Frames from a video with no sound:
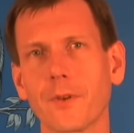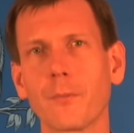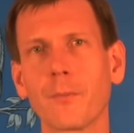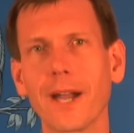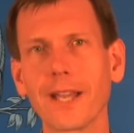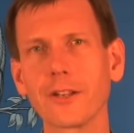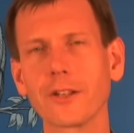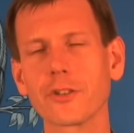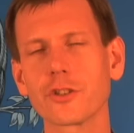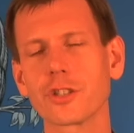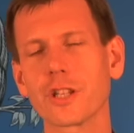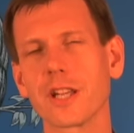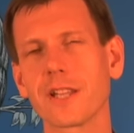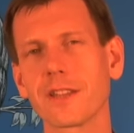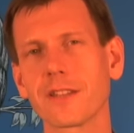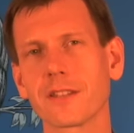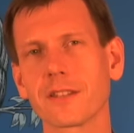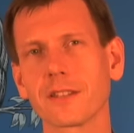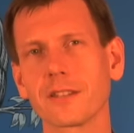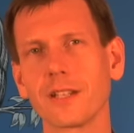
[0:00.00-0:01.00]
why not
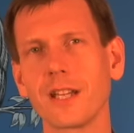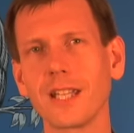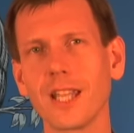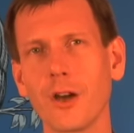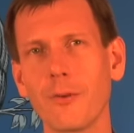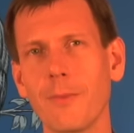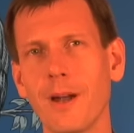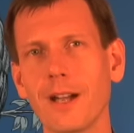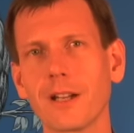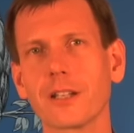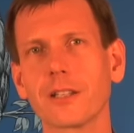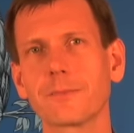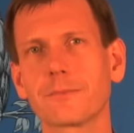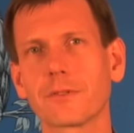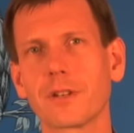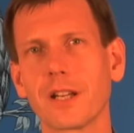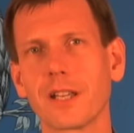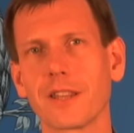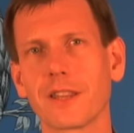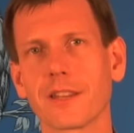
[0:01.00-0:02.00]
just allow market
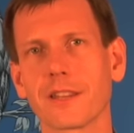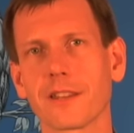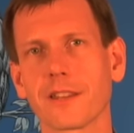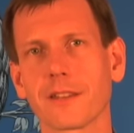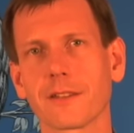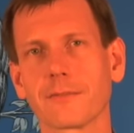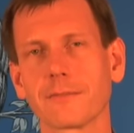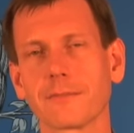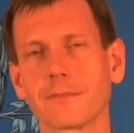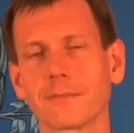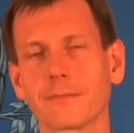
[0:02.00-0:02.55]
prices